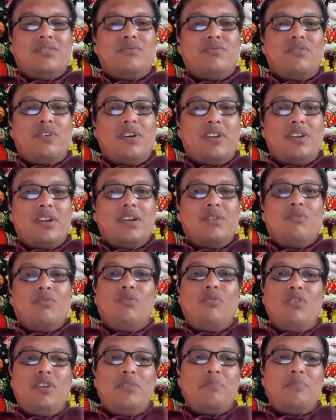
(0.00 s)
for
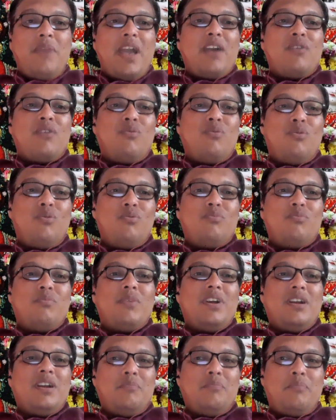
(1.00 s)
going back home,
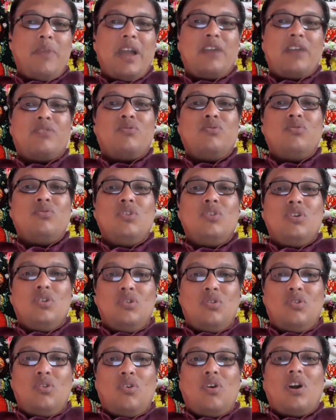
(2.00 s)
back to
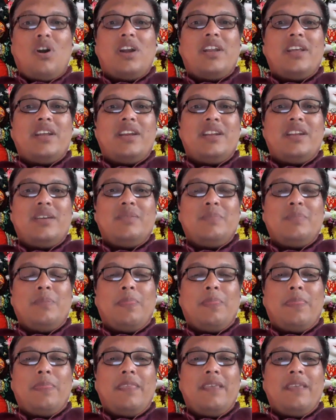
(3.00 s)
Godhead.
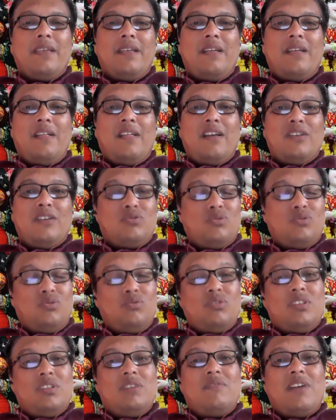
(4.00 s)
And so
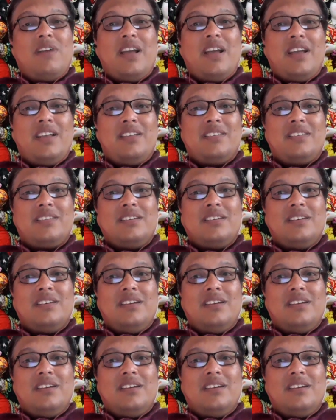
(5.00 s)
Uddhava has